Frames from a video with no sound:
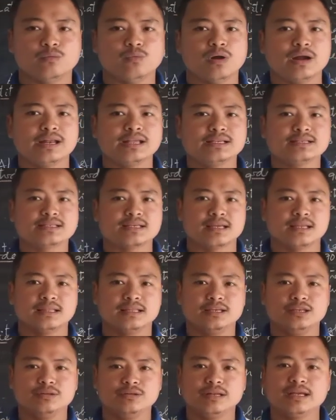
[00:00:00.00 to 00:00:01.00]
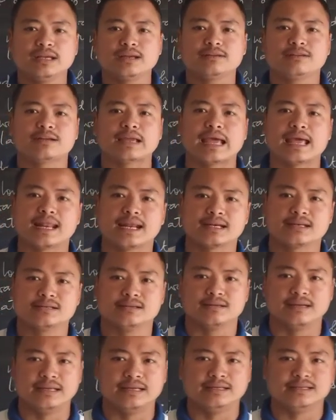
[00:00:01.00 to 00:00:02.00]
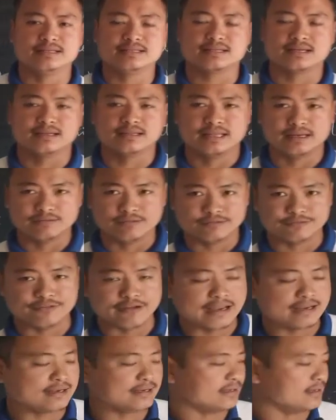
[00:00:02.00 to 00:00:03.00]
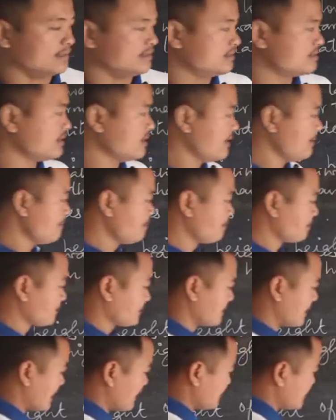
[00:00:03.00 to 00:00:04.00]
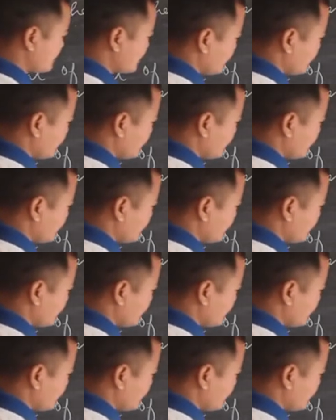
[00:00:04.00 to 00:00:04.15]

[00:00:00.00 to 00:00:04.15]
what is the unique character is that we find is that